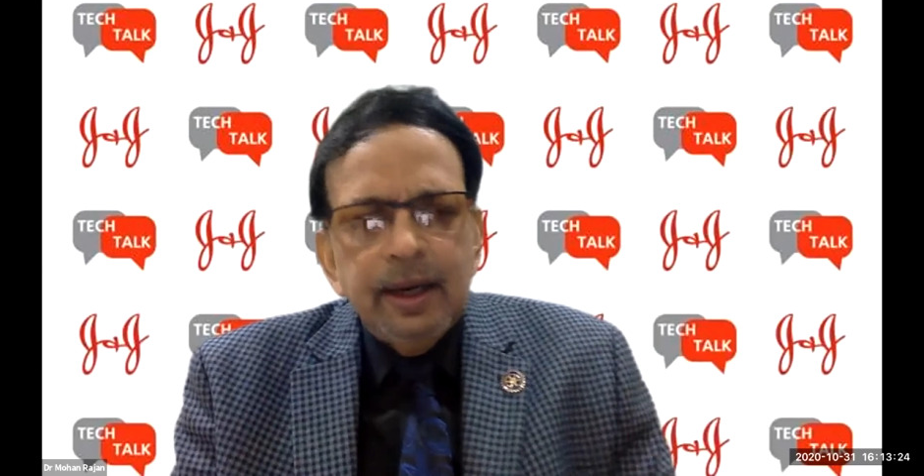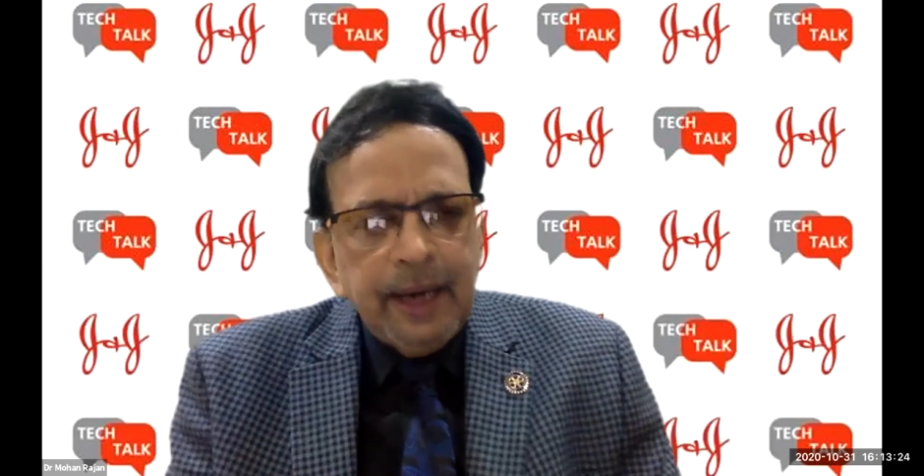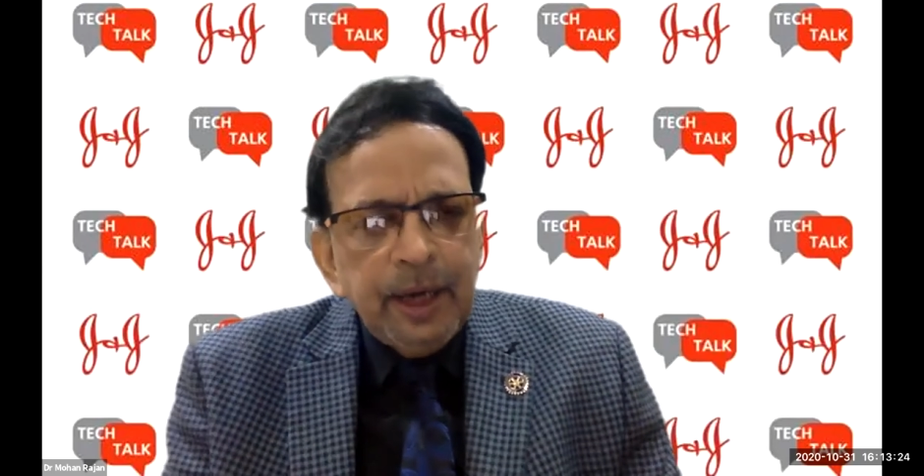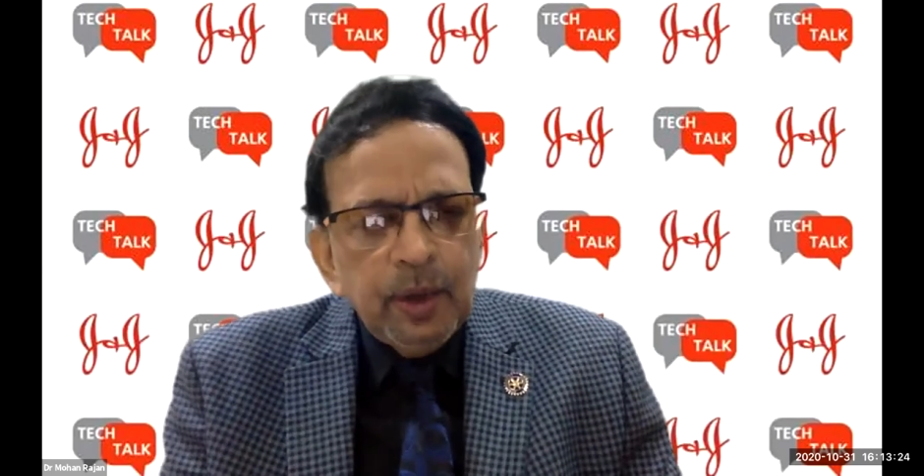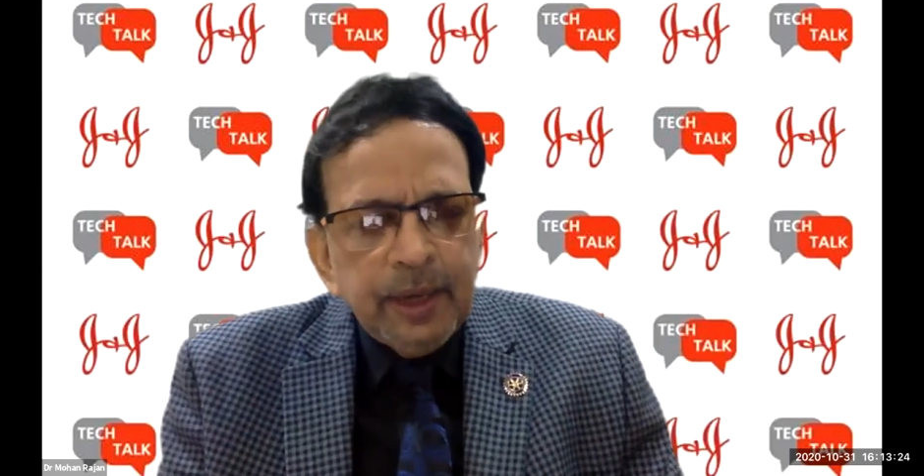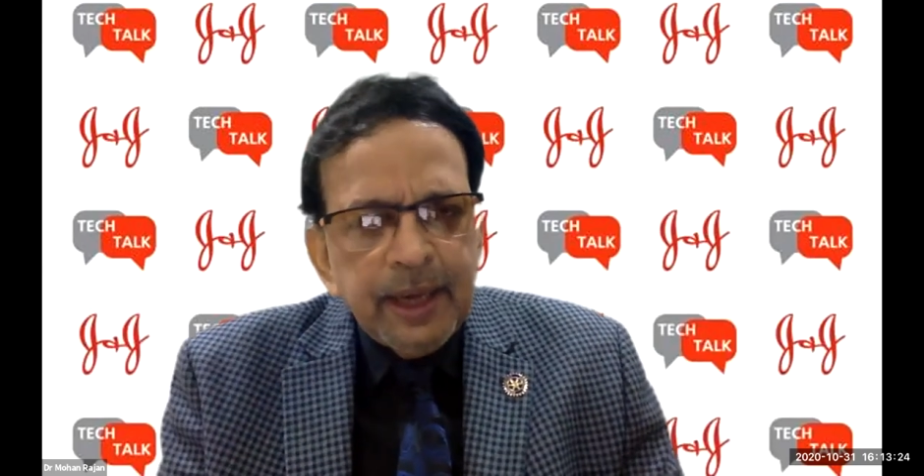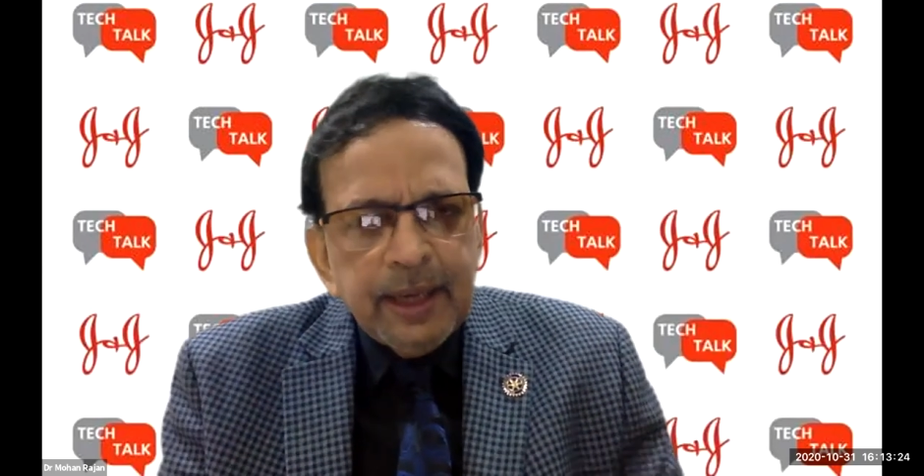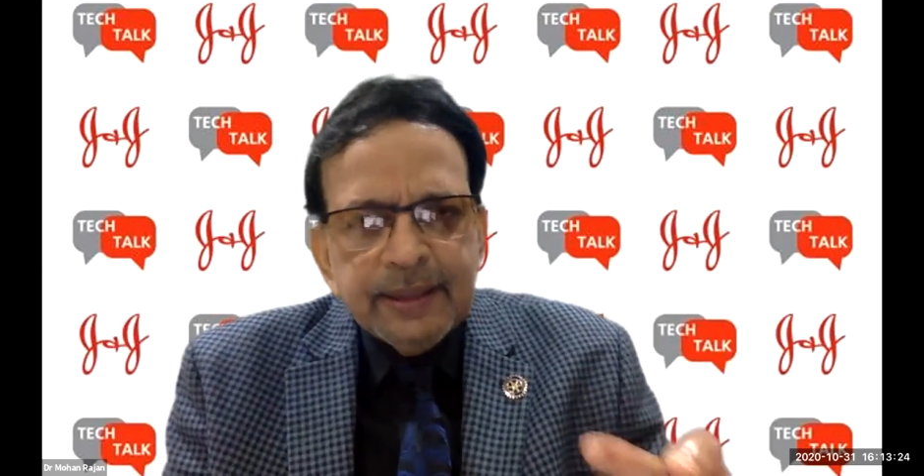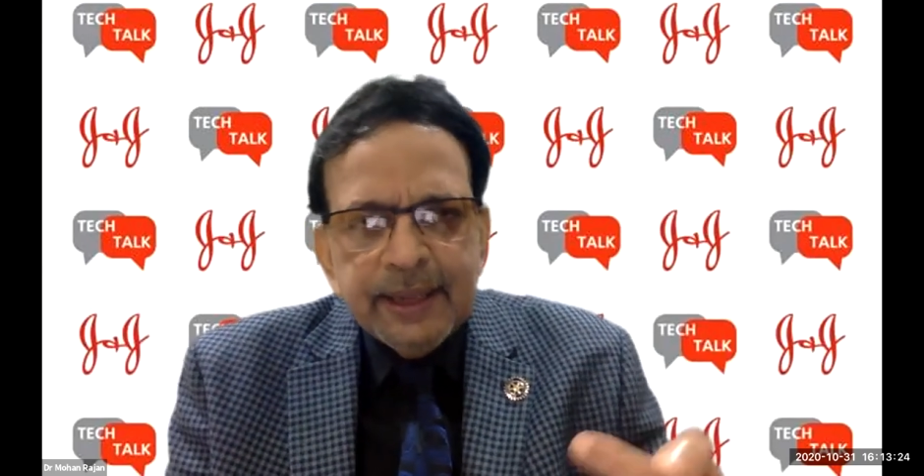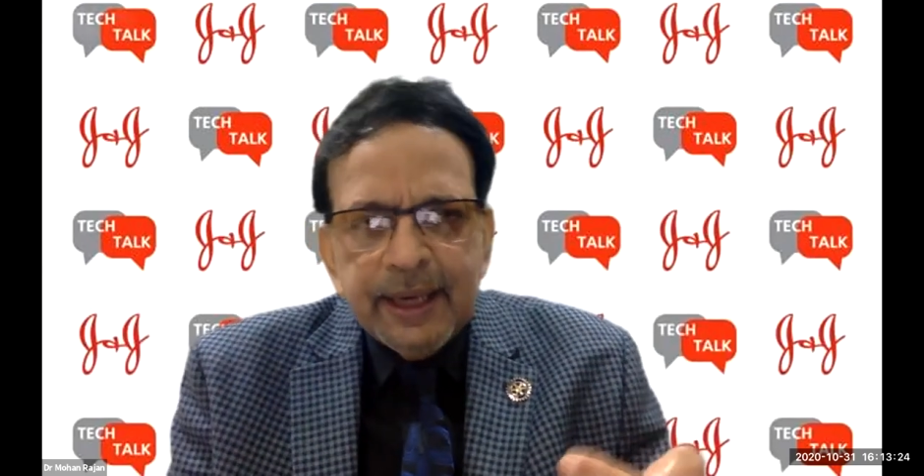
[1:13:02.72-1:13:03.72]
try to take a
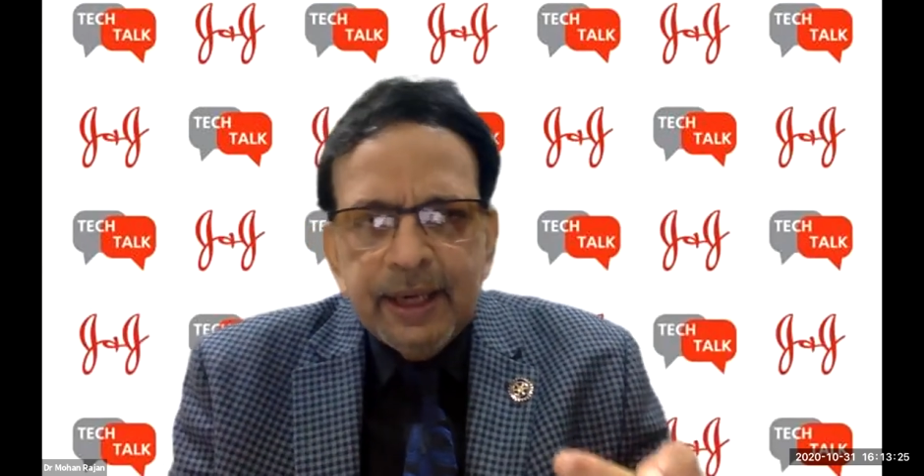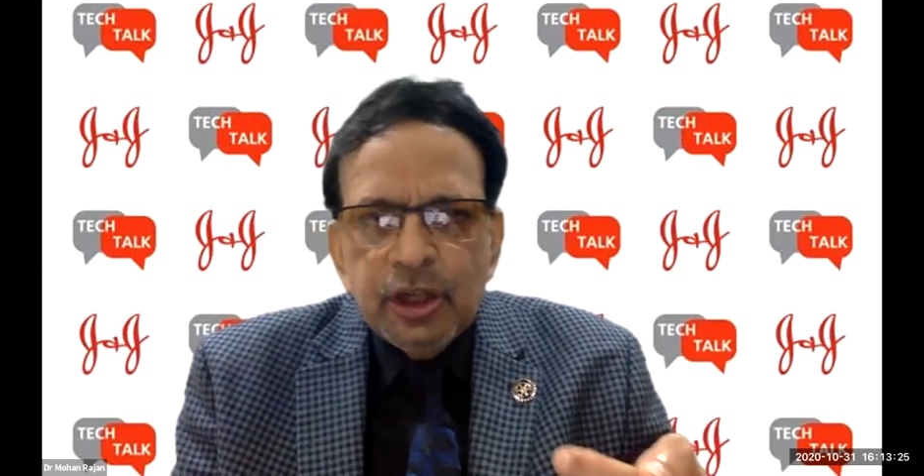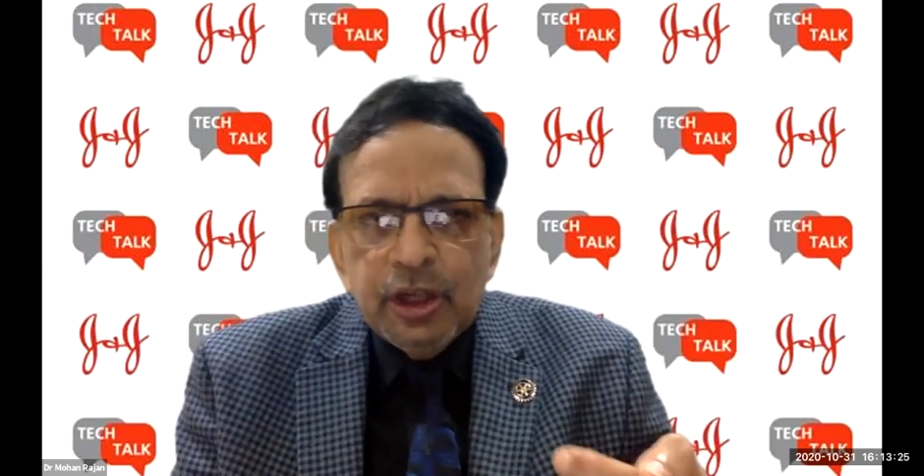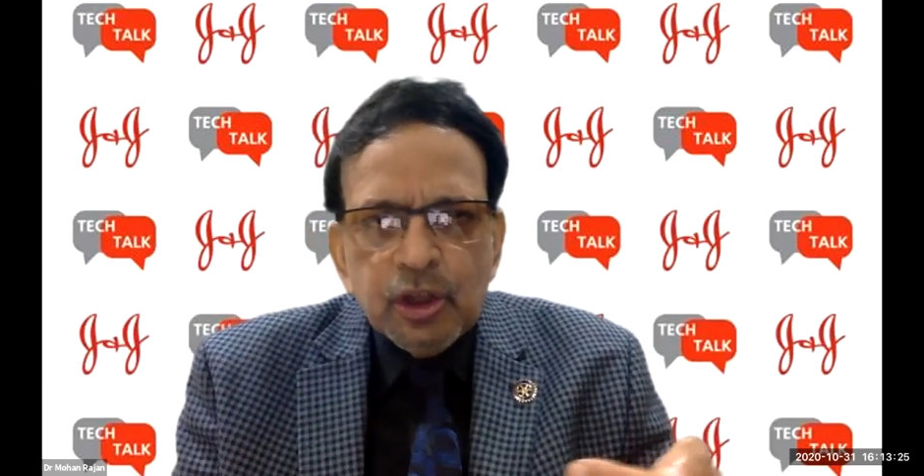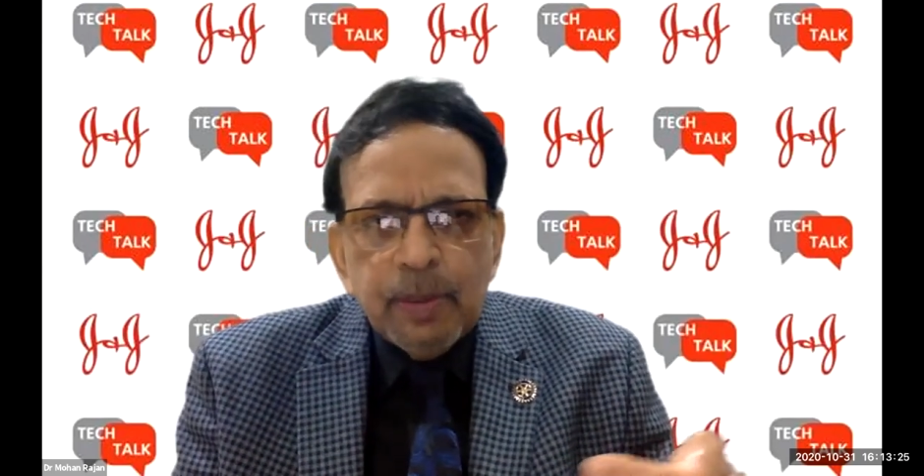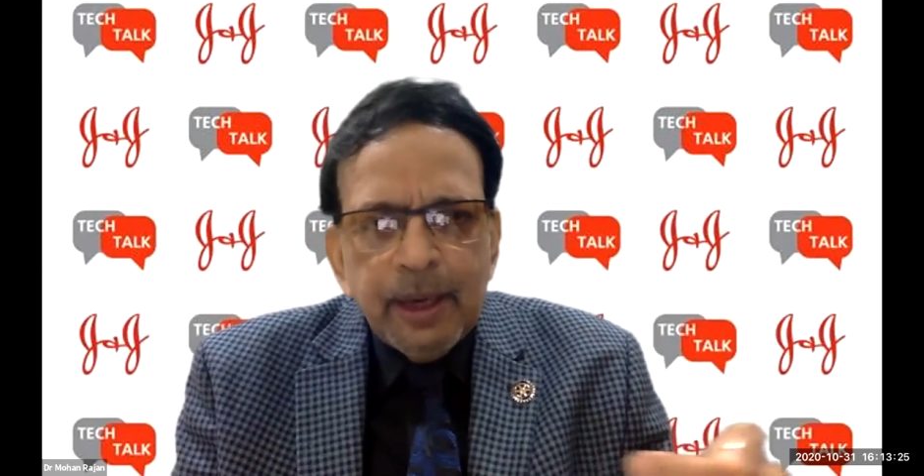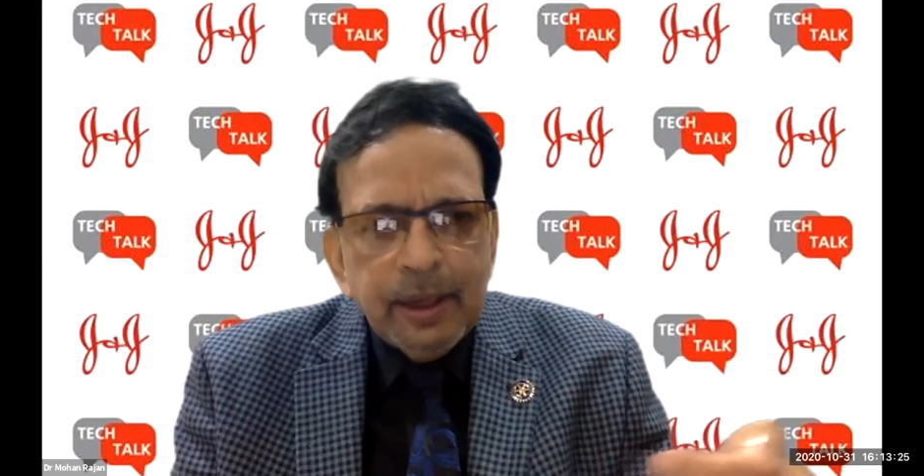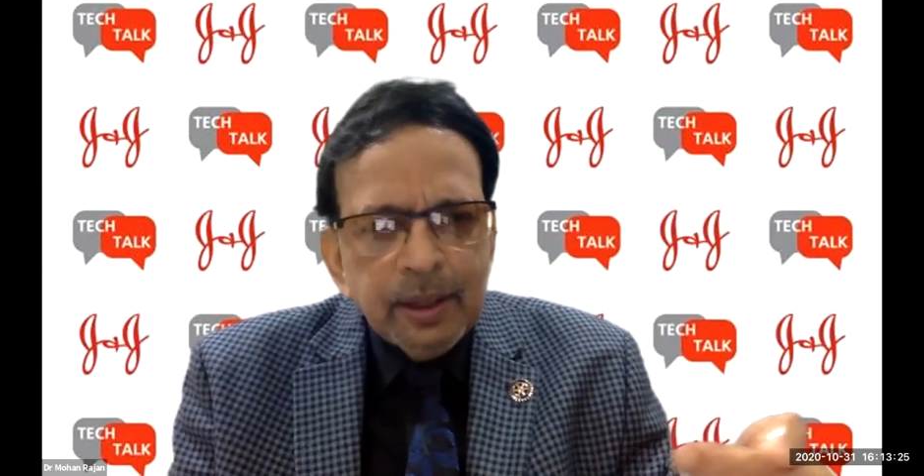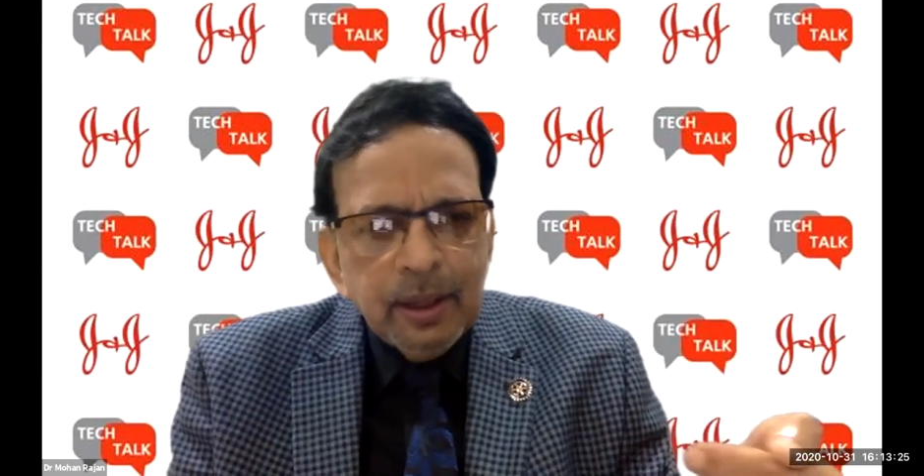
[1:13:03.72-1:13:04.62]
second instrument